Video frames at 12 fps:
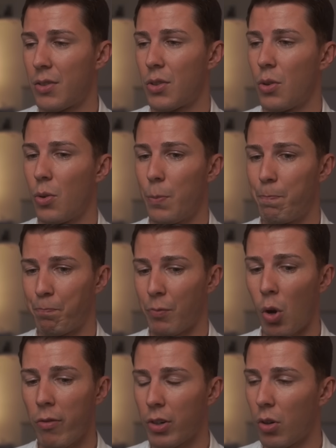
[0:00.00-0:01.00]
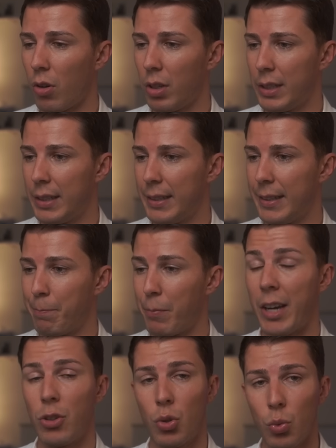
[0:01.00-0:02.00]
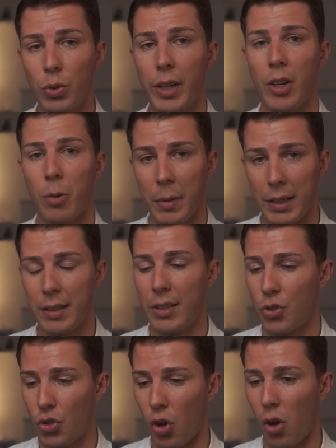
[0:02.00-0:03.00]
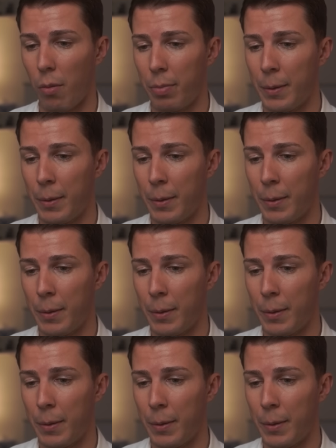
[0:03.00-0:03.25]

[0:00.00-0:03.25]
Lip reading: So overall, I do recommend this job.